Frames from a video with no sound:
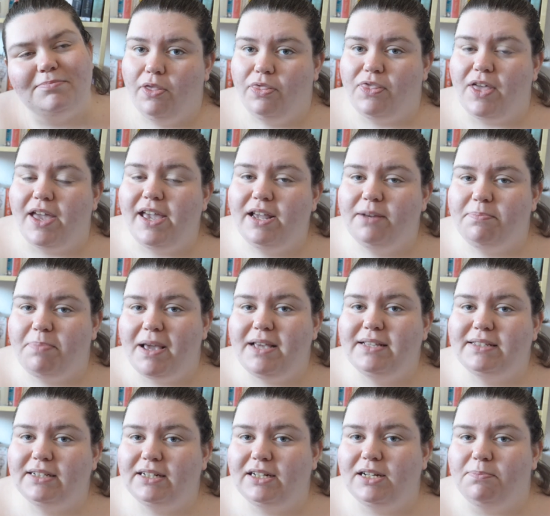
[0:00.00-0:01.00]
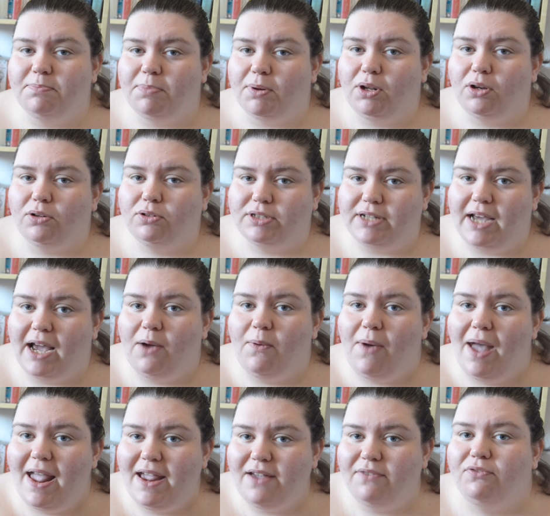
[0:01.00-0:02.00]
They had basically blocked
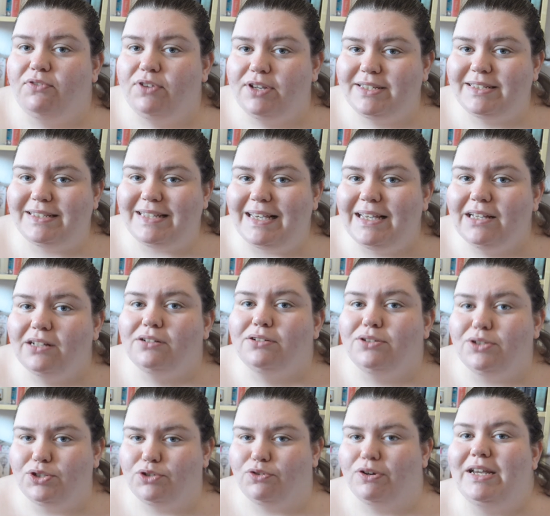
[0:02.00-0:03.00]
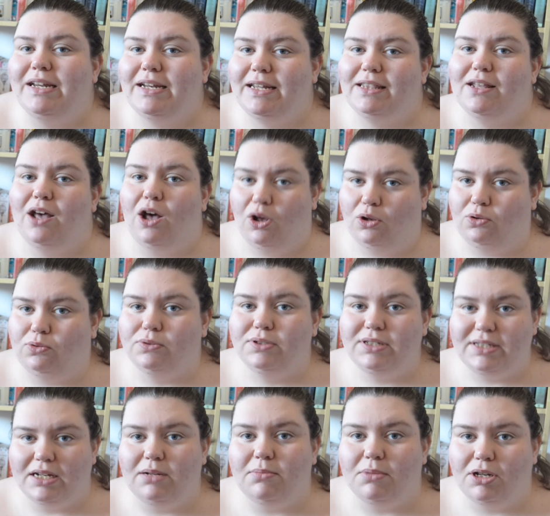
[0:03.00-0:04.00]
out every single screen in the whole
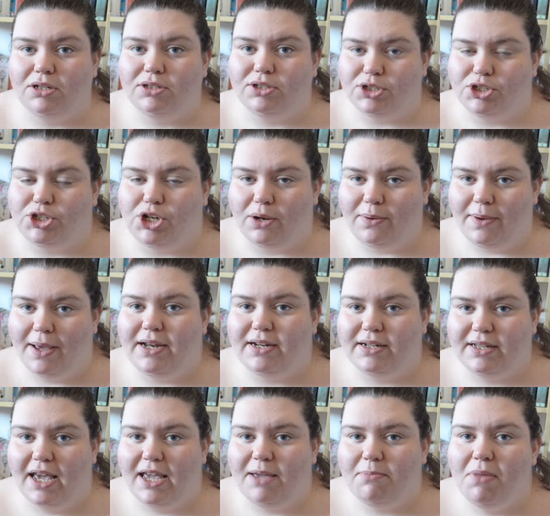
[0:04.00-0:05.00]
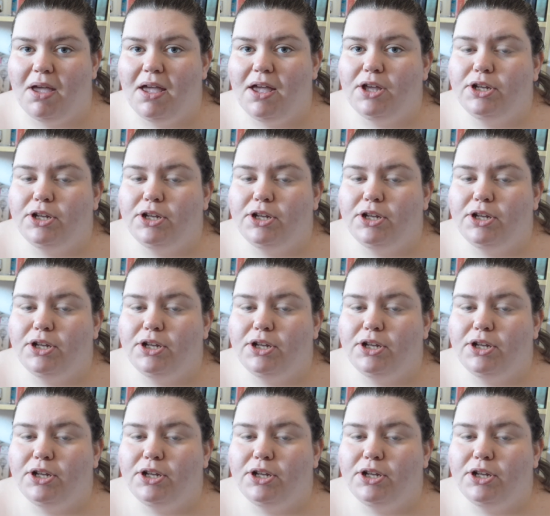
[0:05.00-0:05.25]
cinema to show Endgame.